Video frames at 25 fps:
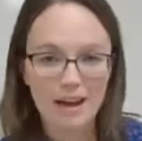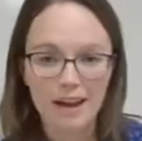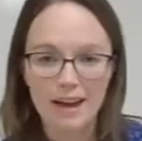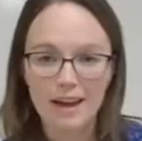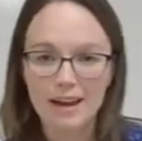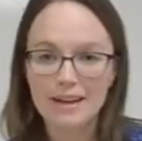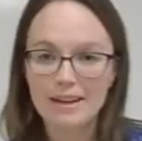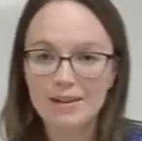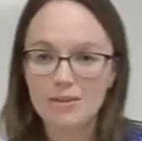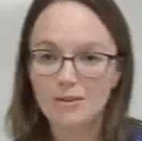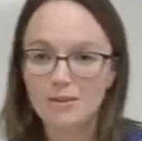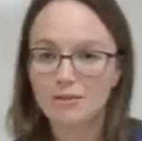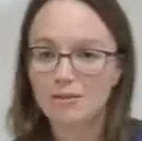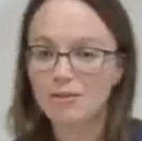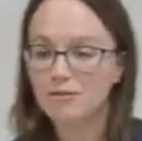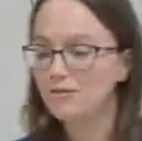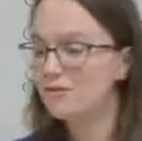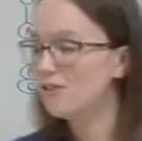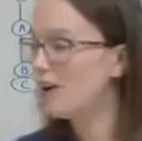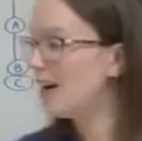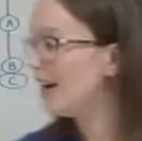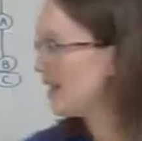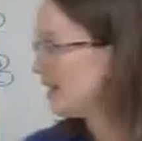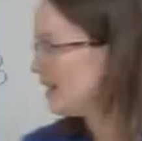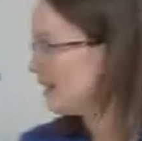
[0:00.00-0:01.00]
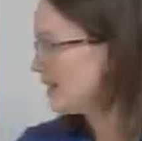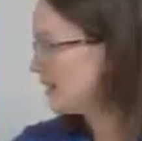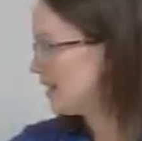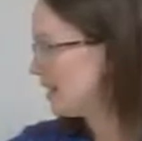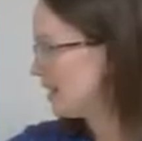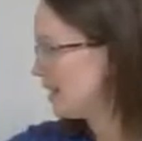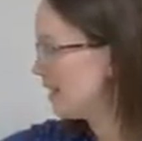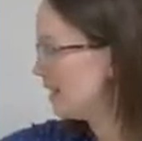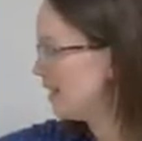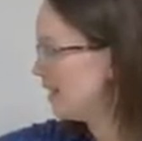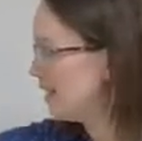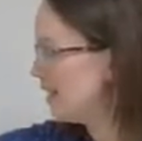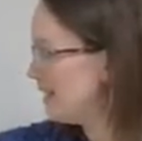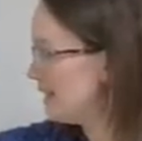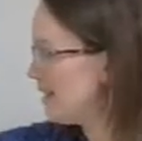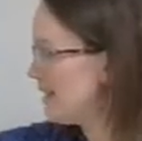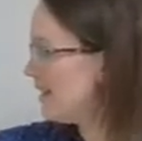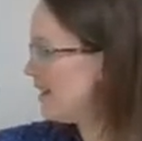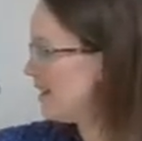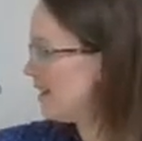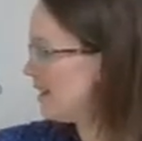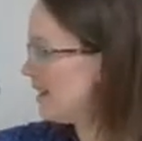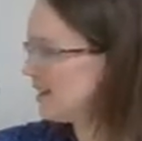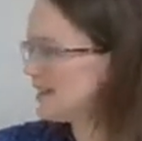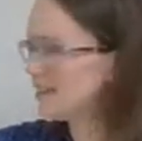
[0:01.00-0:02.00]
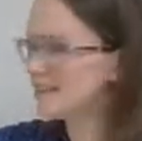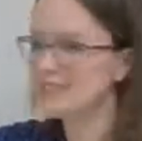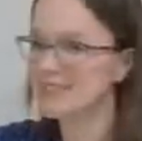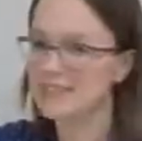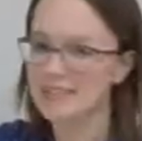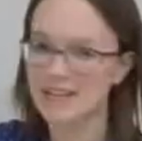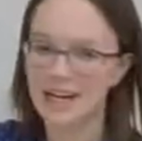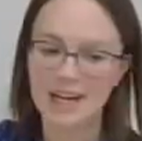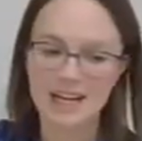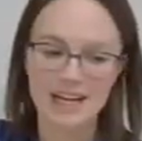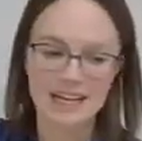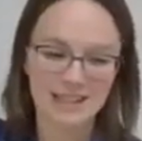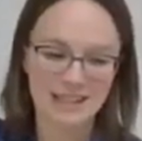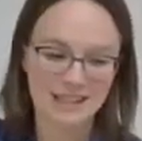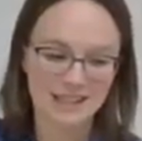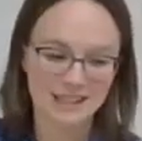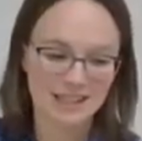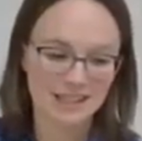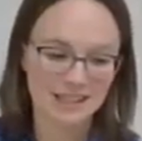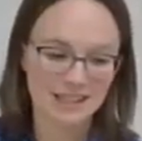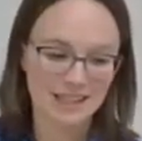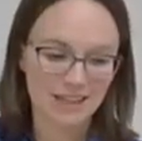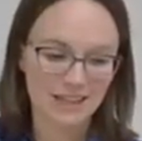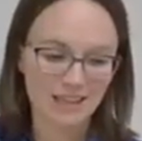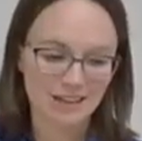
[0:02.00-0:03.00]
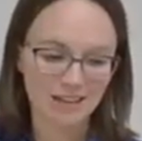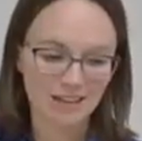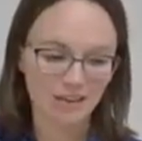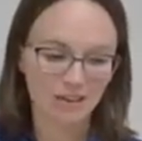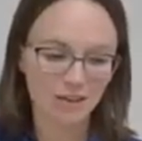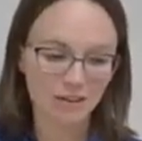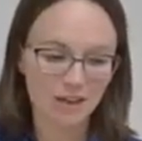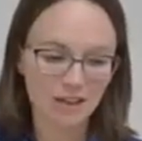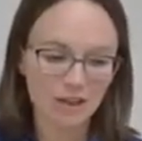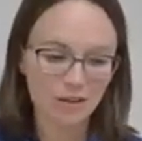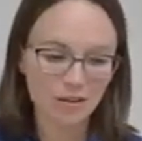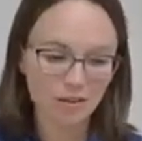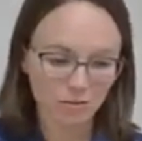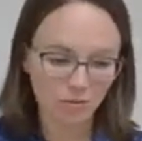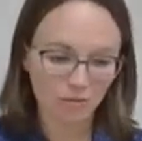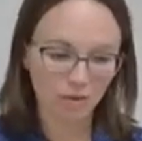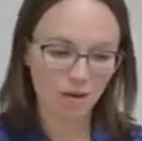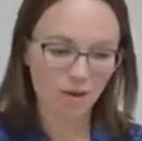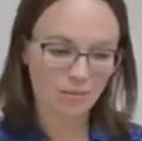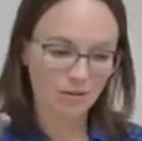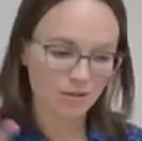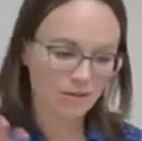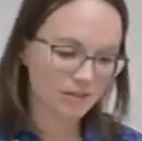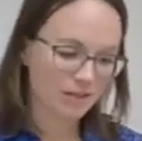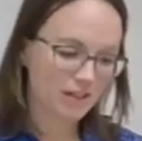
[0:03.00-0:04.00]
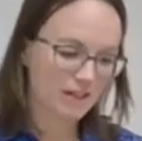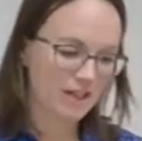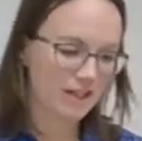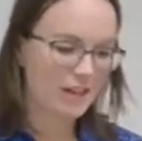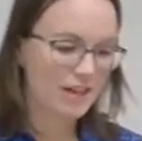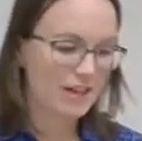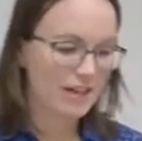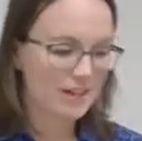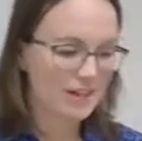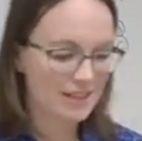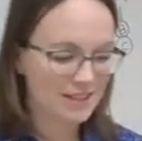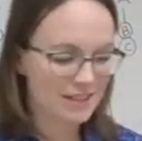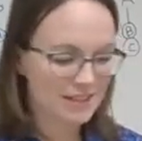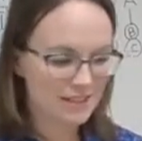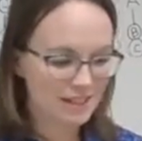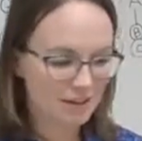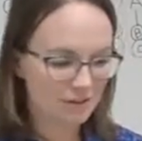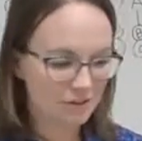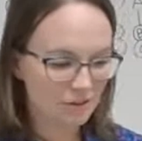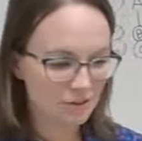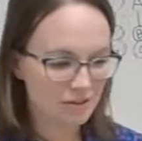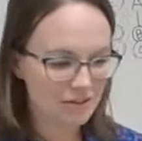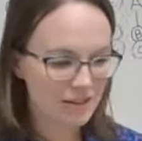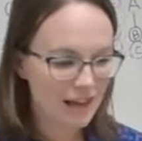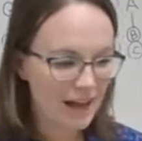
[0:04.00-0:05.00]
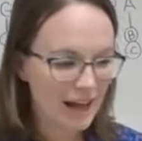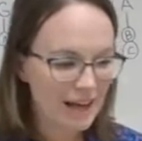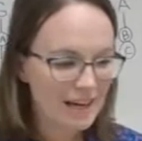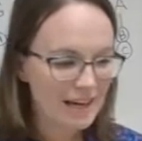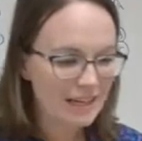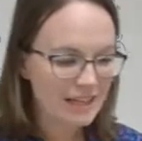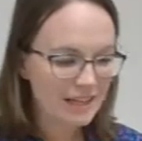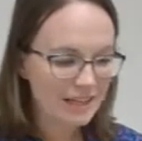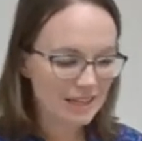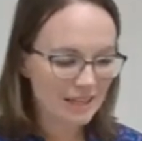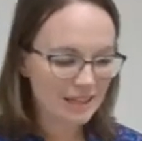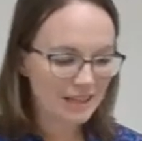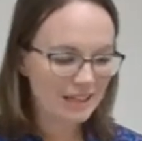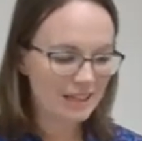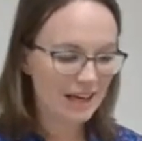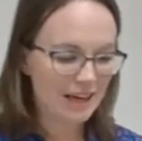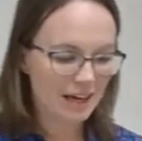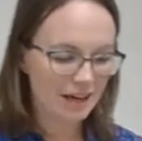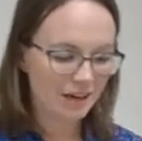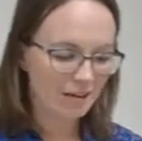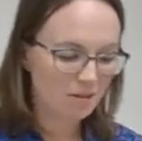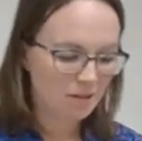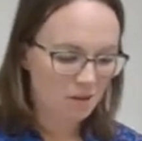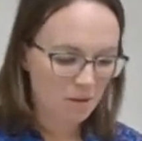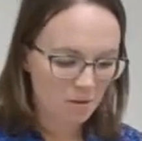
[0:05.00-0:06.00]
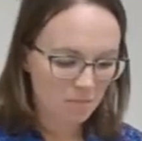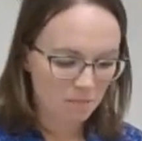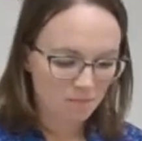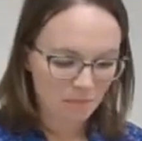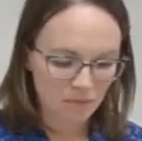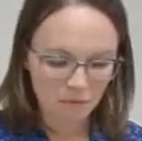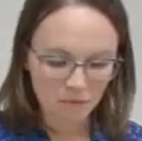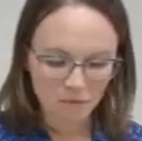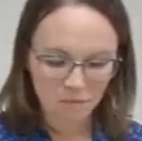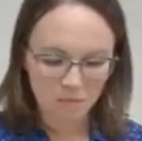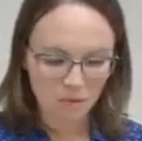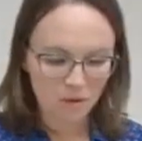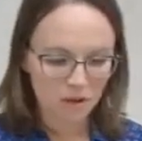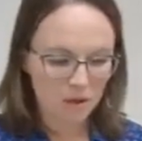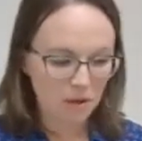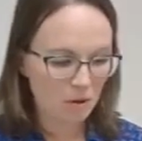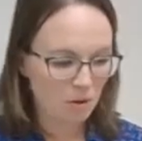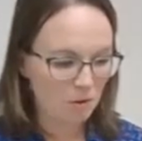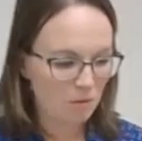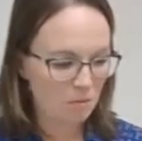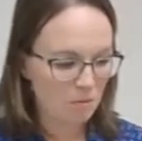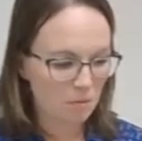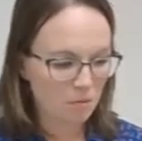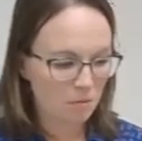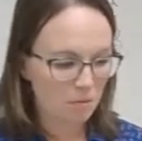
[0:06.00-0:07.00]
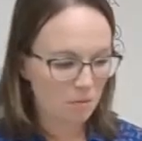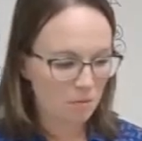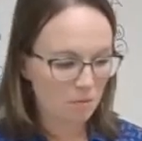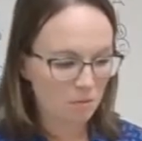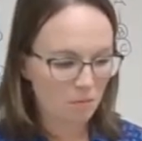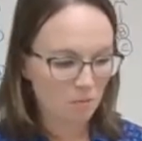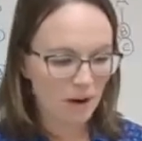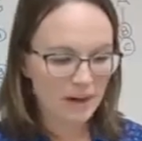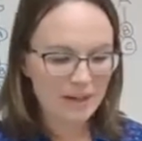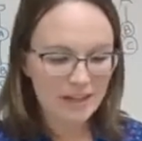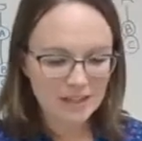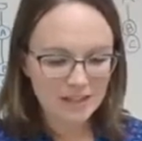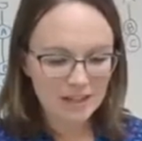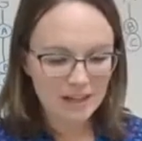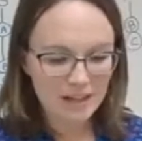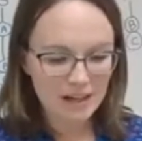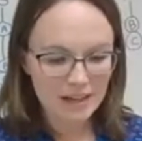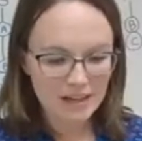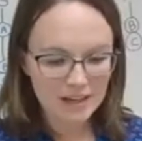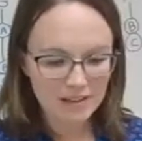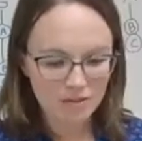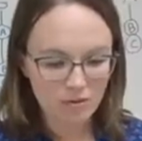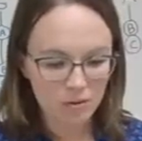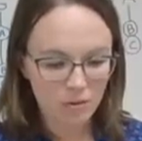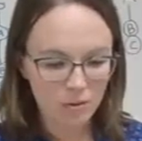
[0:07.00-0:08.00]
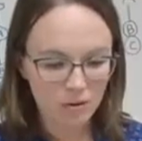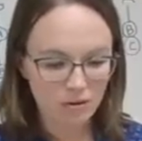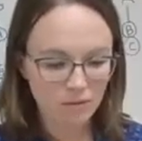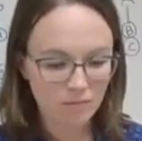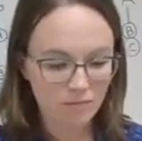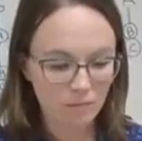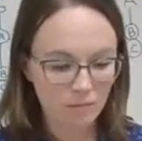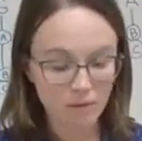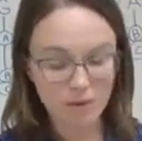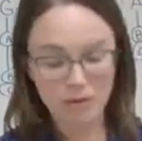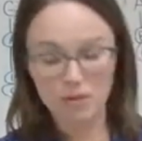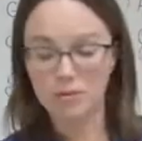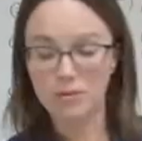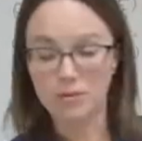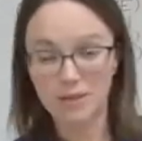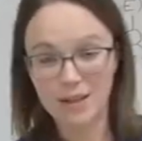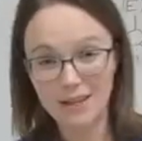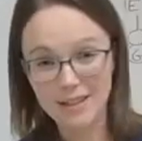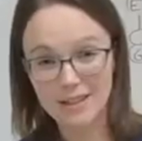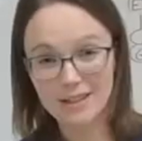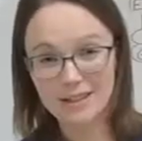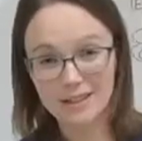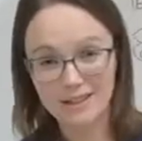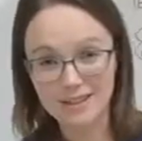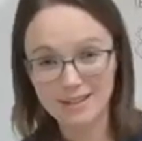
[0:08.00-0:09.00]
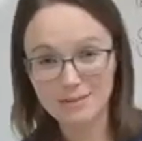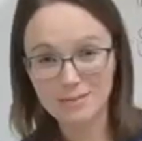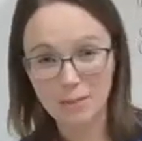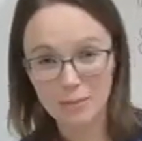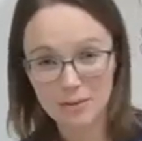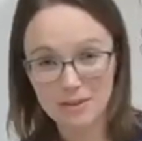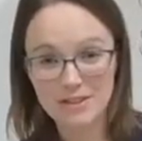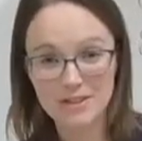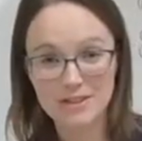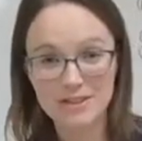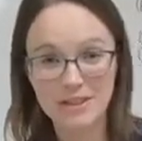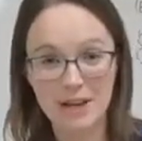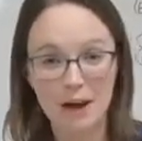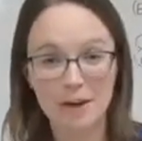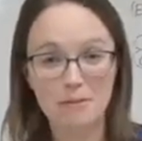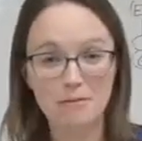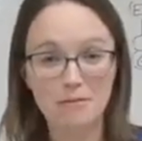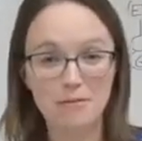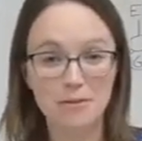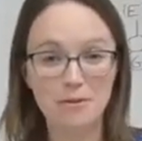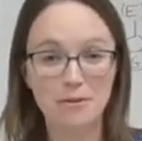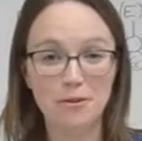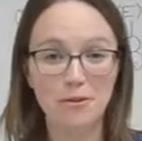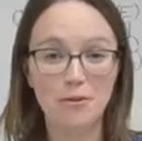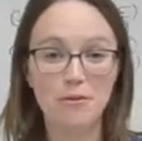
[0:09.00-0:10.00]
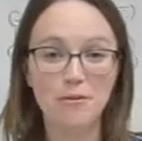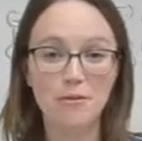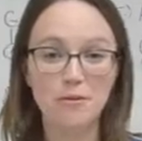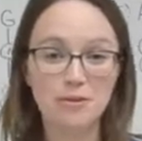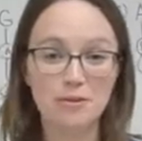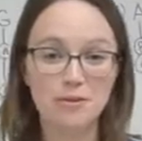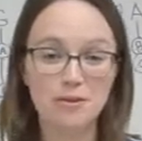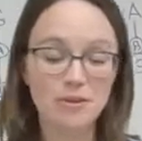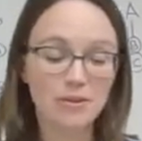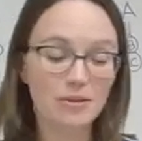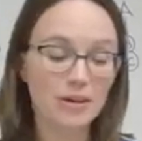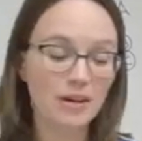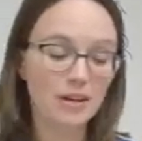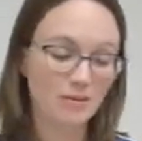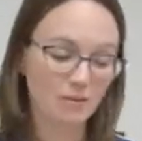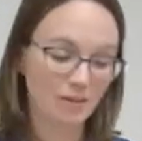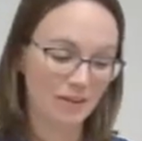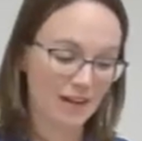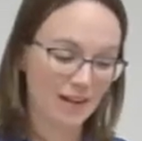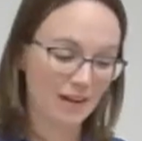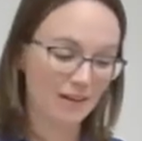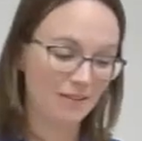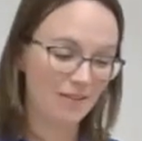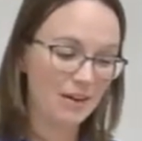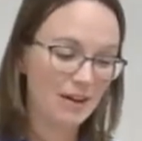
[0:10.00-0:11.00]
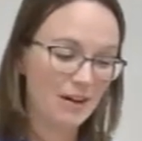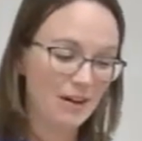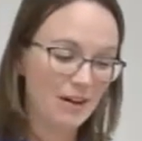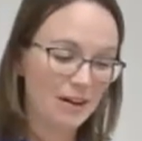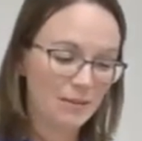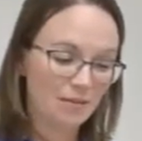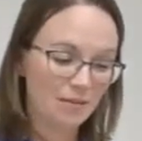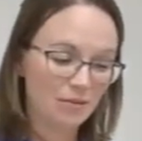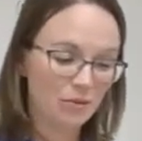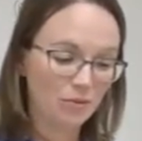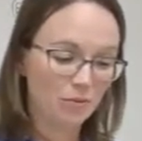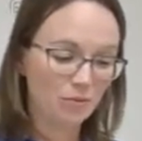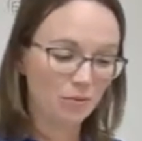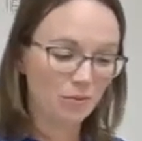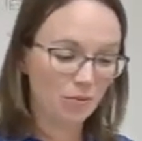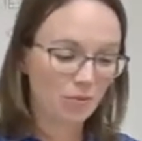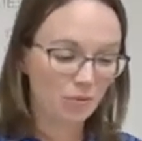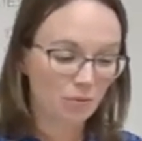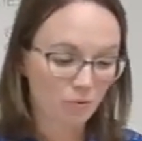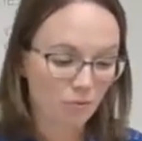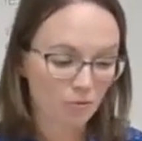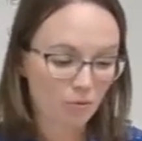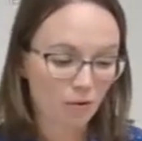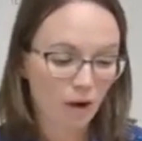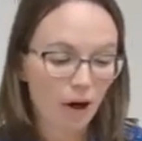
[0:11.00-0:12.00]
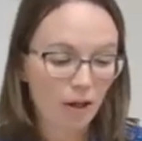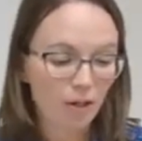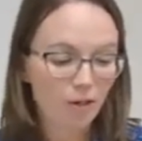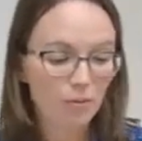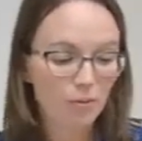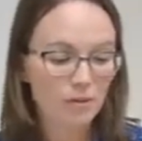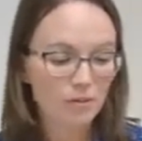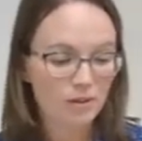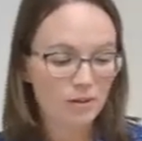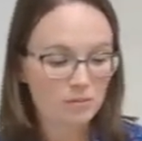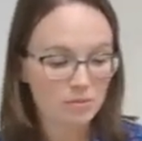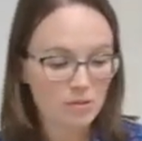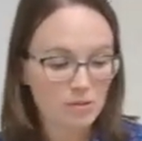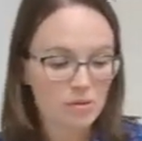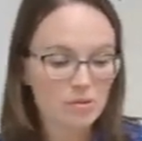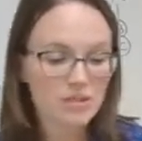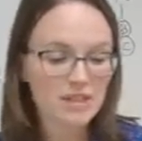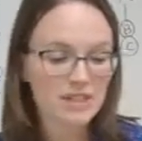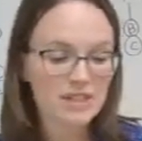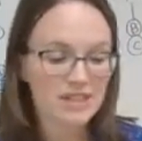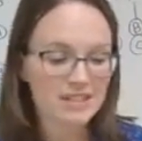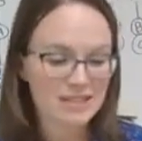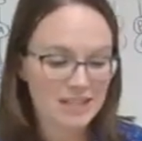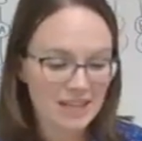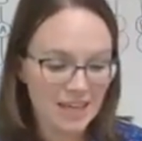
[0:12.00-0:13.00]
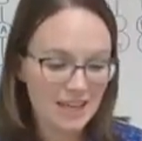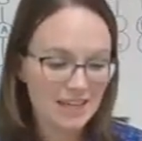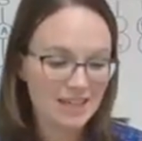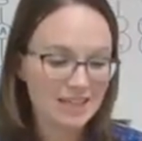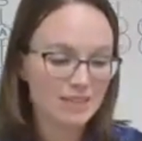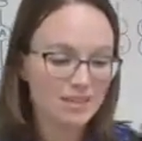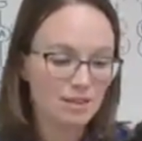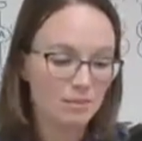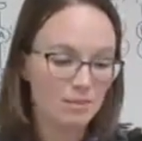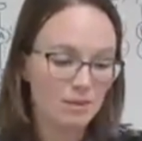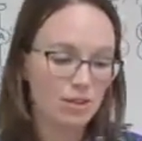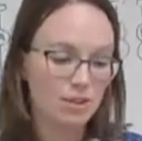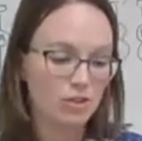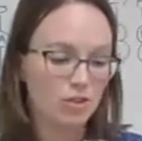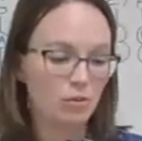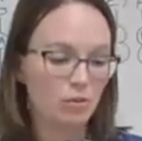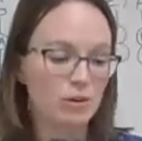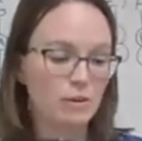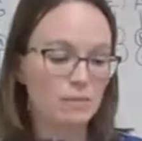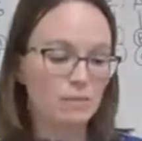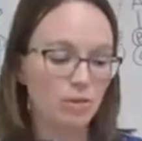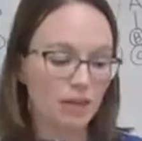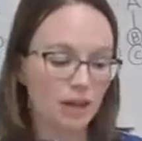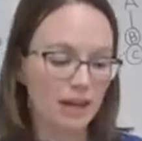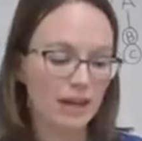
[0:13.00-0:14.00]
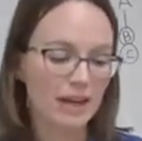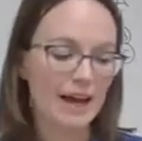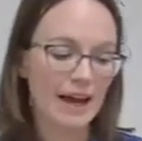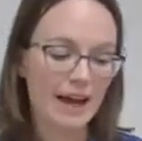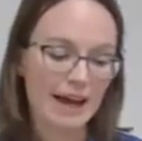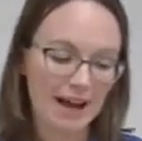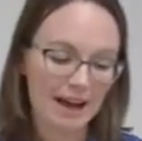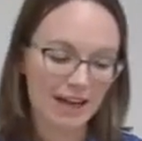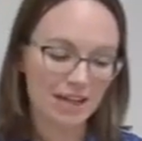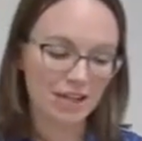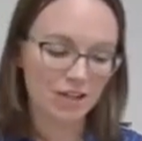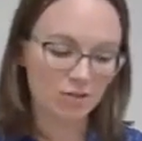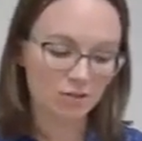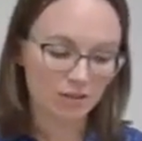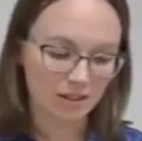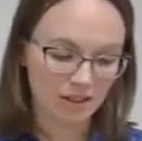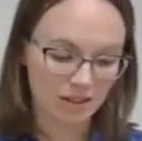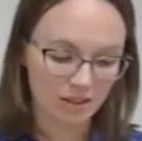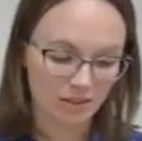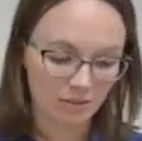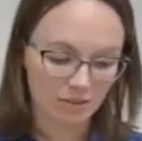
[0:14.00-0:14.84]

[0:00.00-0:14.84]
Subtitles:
And finally, signs. Looking through our music to see if there's anything that we don't recognize, or we do recognize, but we just have to know to do it. We have to follow what the music says to make sure we play it accurately